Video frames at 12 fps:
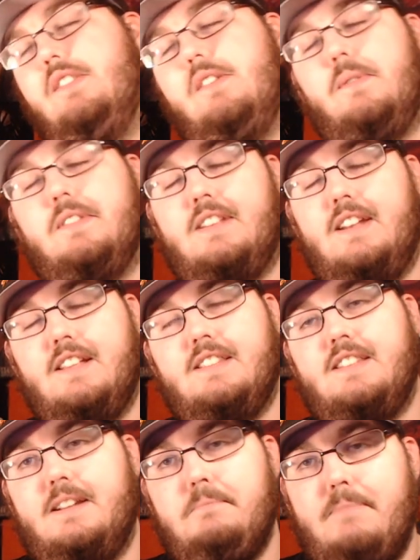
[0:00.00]
there was an
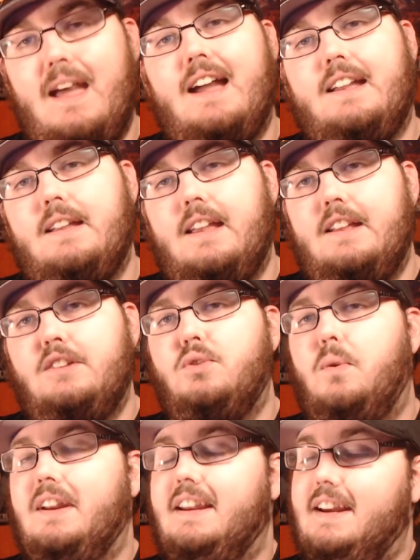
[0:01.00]
incident back in
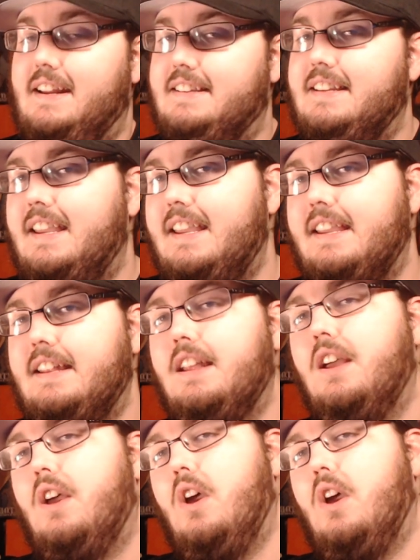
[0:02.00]
2019